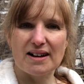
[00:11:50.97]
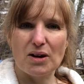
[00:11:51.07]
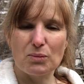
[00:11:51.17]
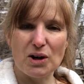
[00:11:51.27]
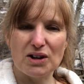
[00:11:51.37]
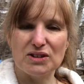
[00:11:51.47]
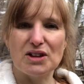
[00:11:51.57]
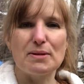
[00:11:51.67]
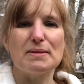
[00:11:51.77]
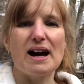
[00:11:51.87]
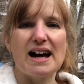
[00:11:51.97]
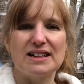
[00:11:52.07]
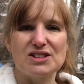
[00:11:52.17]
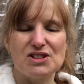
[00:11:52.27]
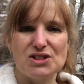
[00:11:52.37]
work them
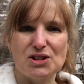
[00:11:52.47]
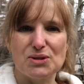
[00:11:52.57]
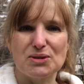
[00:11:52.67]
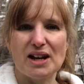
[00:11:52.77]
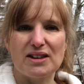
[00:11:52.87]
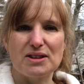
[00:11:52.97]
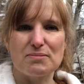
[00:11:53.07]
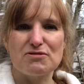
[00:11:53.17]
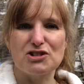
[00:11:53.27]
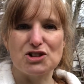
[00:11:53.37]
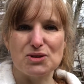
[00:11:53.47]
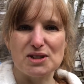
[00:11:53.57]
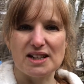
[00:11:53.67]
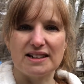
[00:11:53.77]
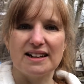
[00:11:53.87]
and to get them
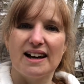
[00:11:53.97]
producing.